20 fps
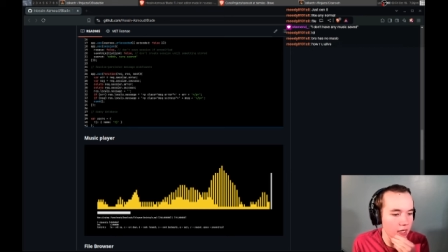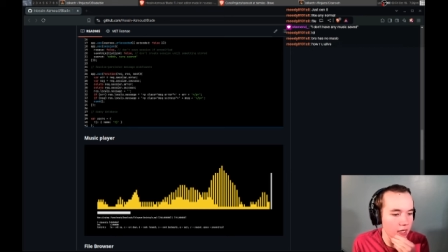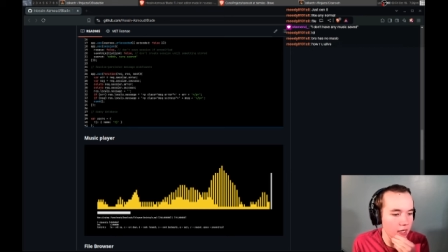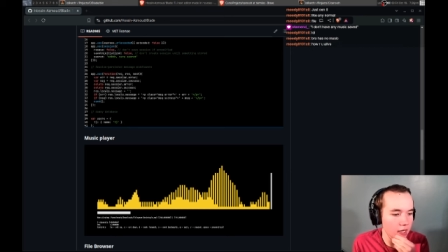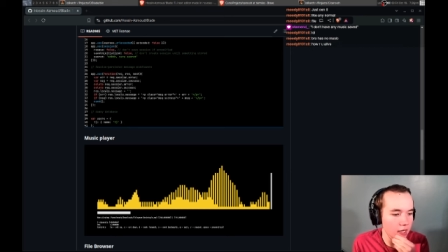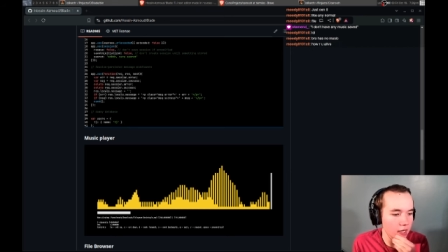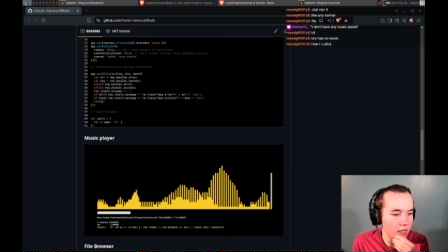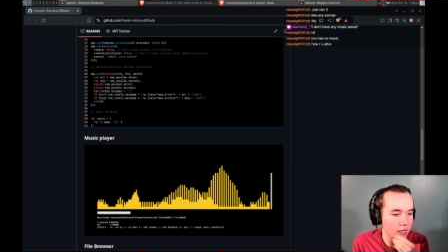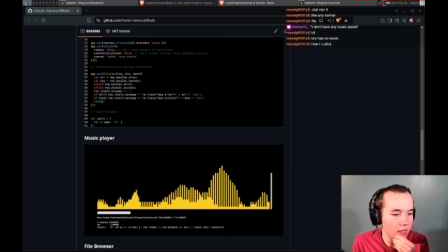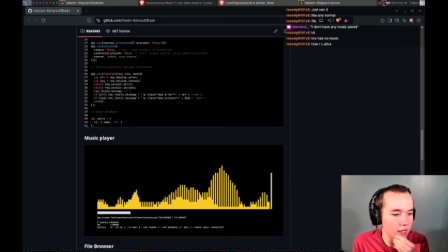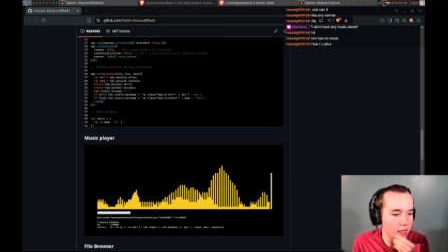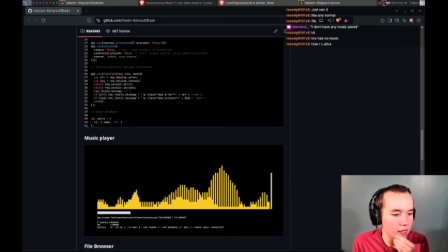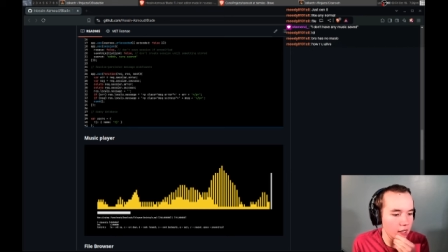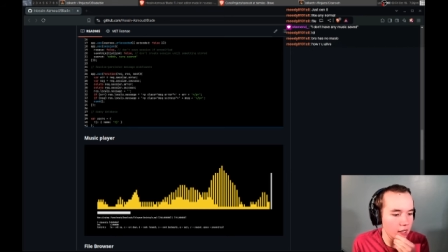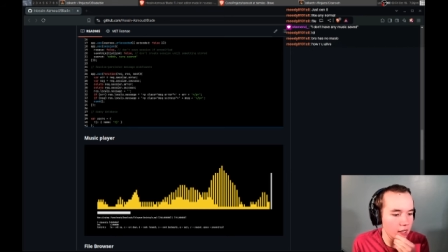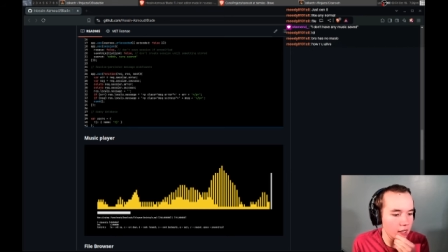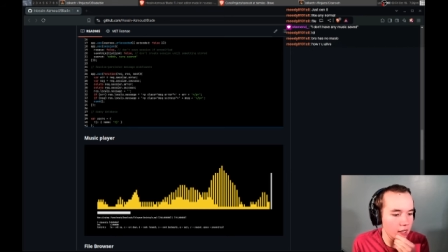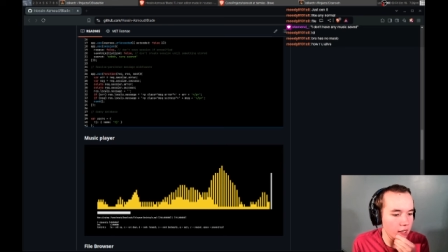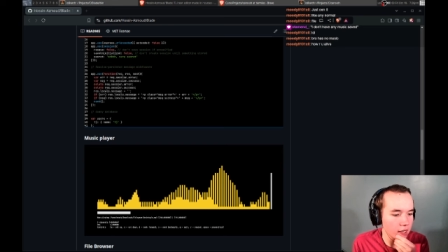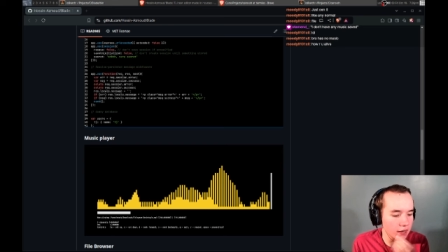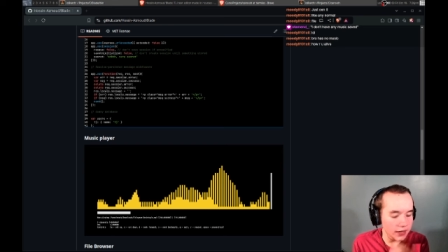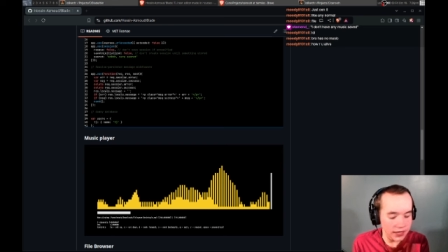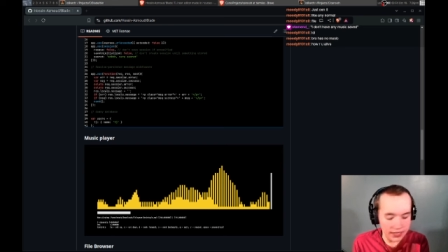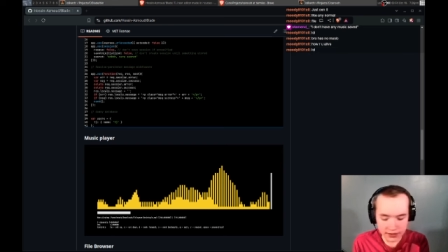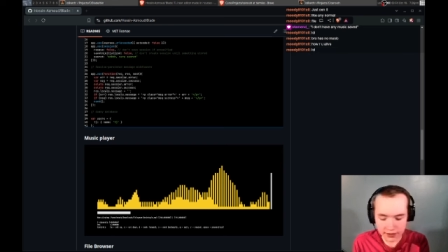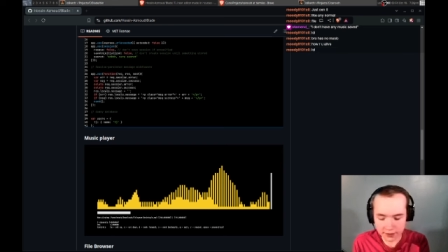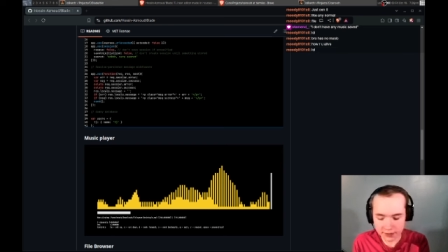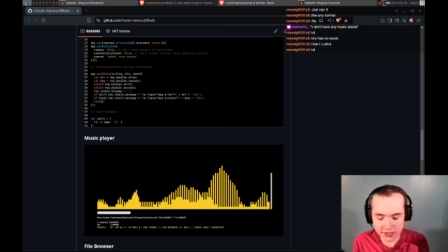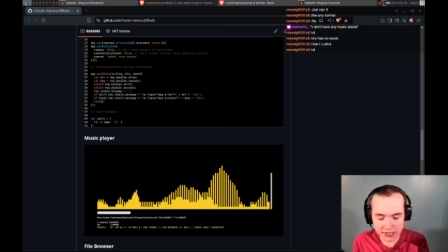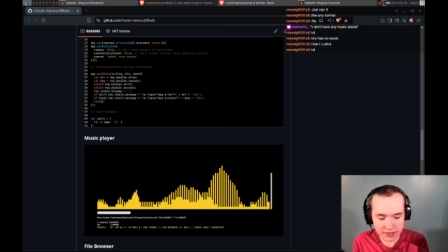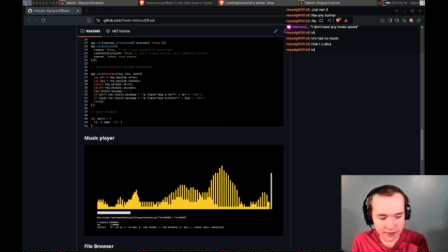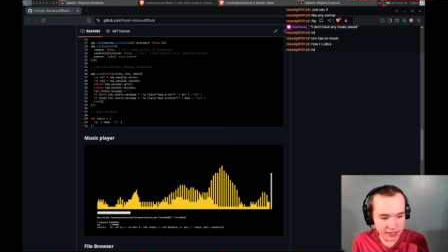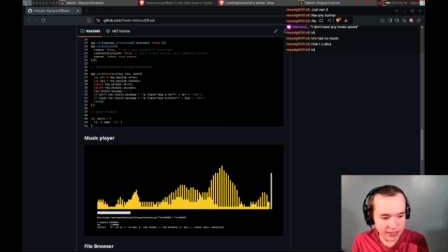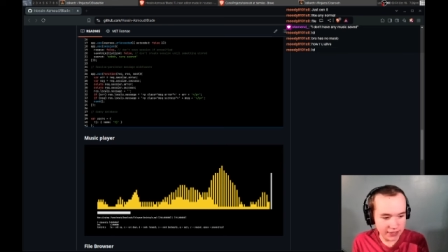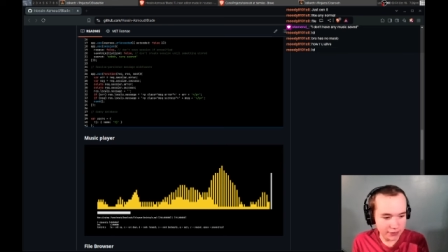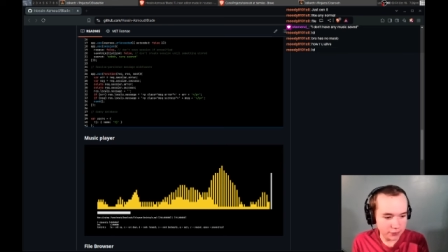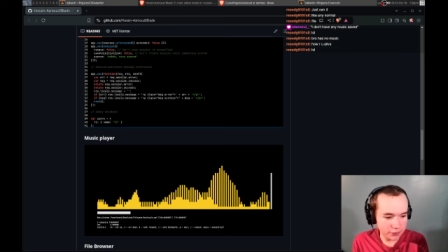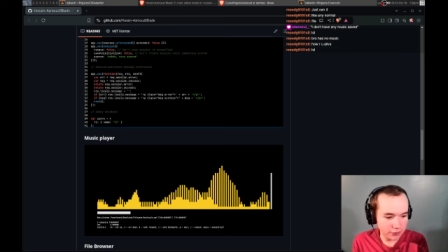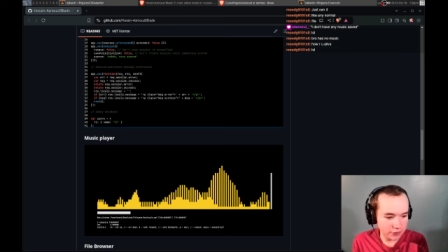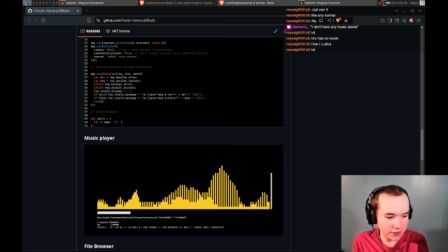Hey, let me see if I can
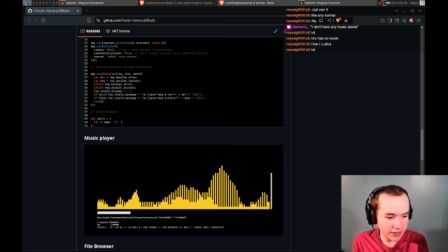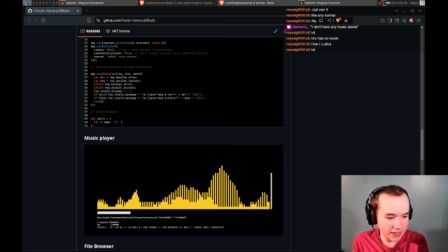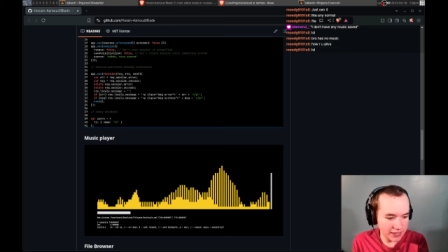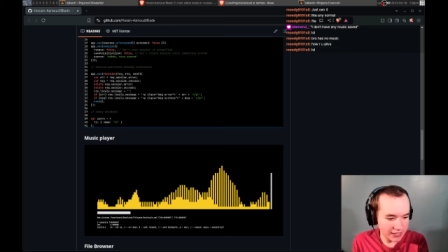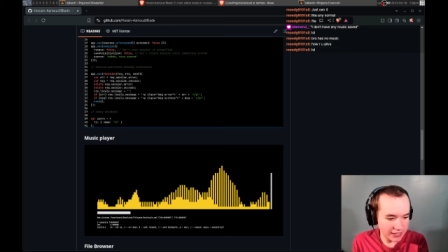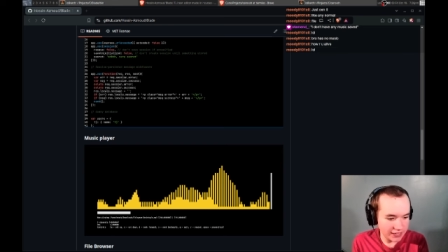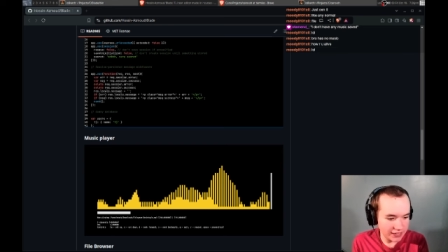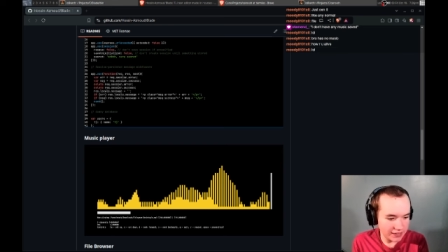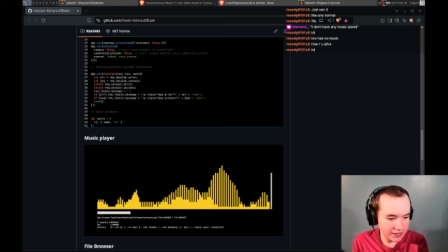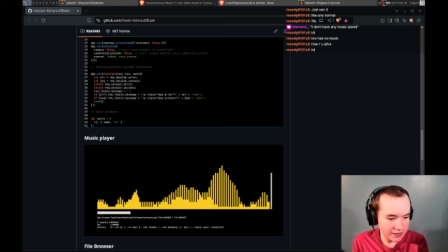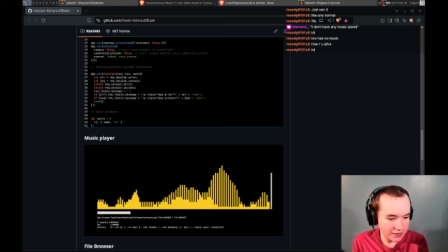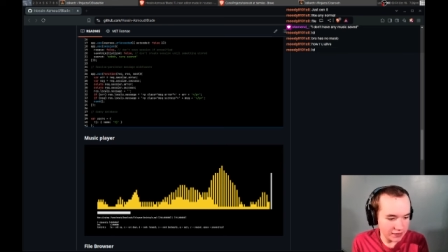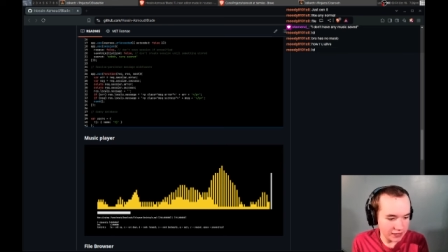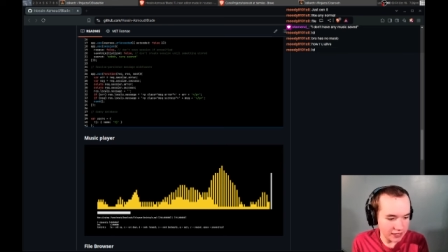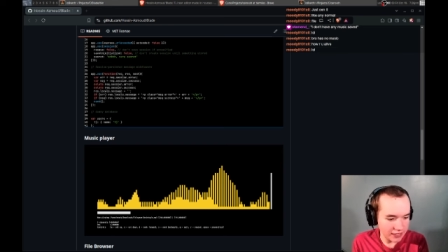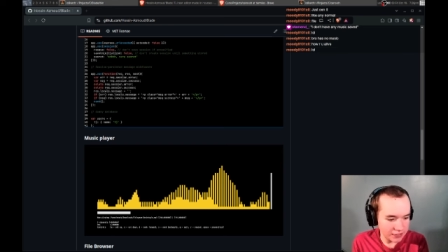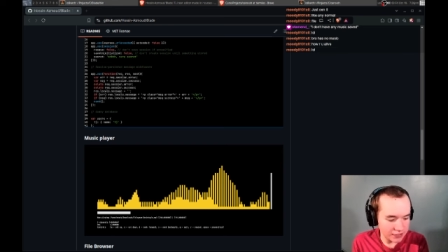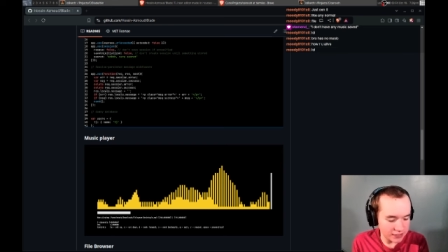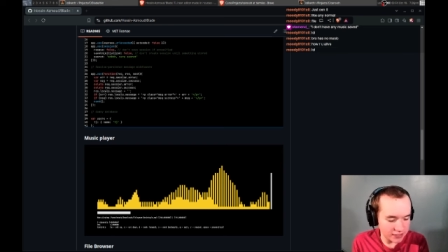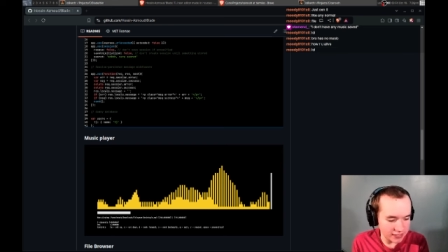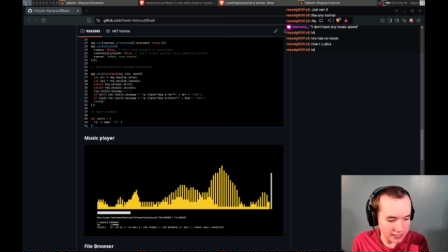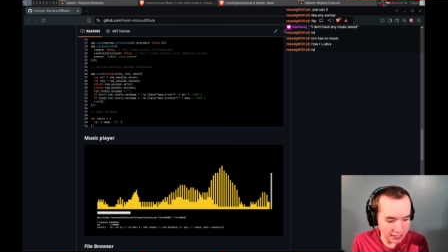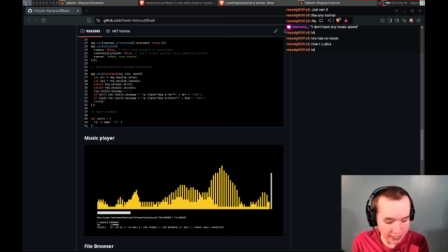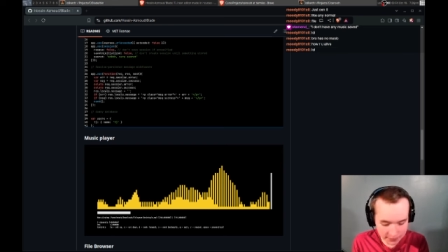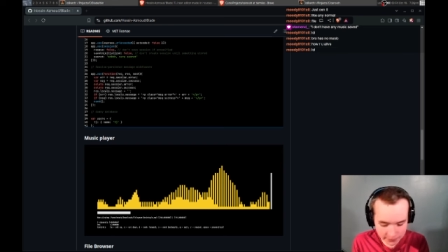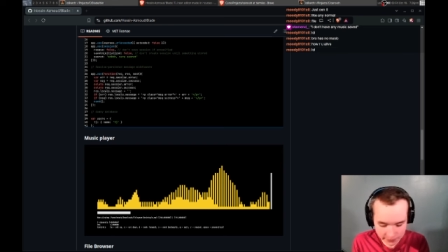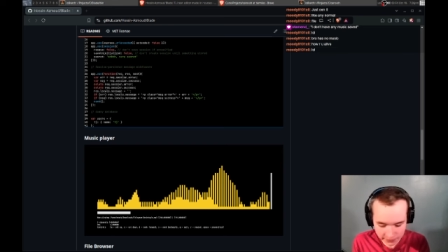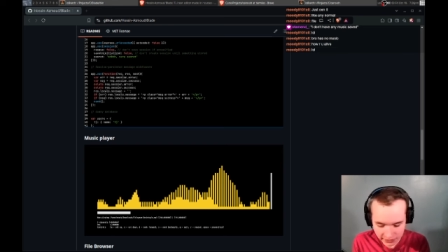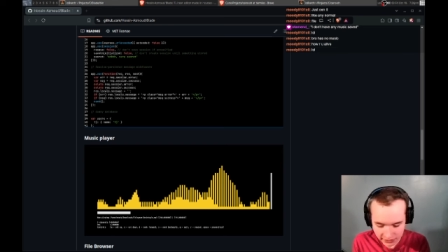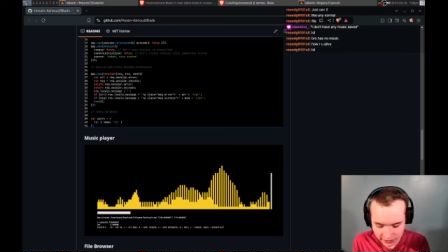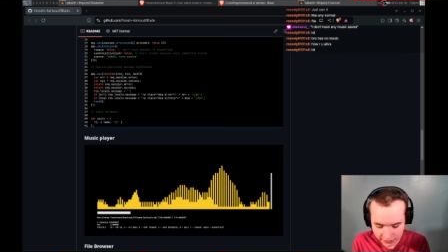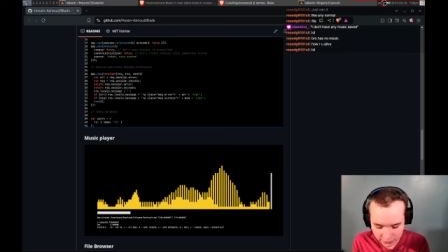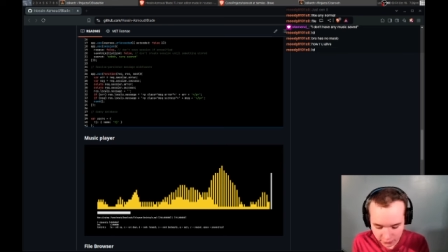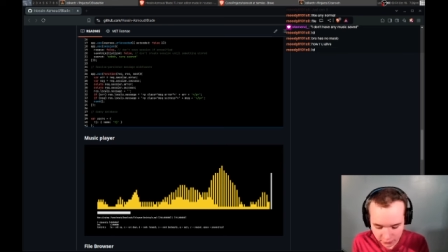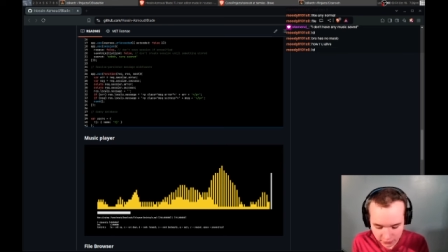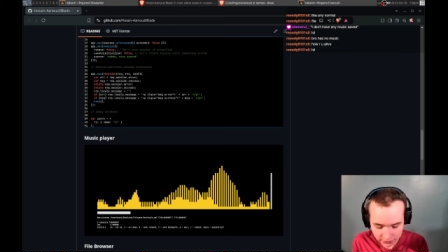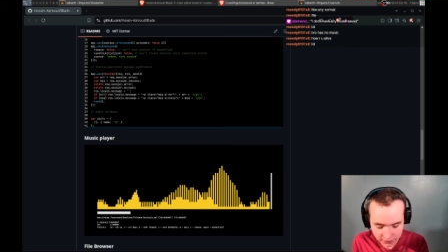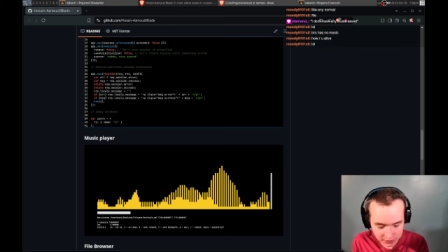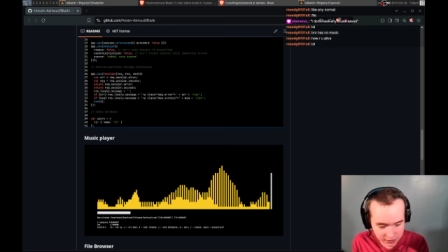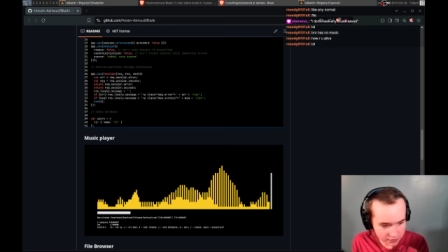find, like, just an
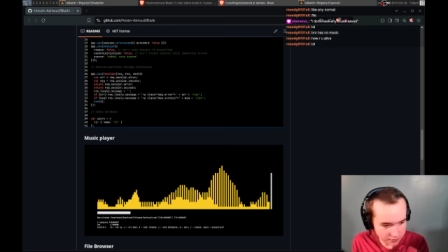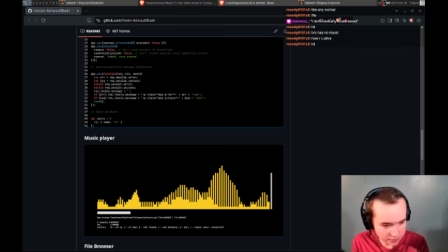MP3 file.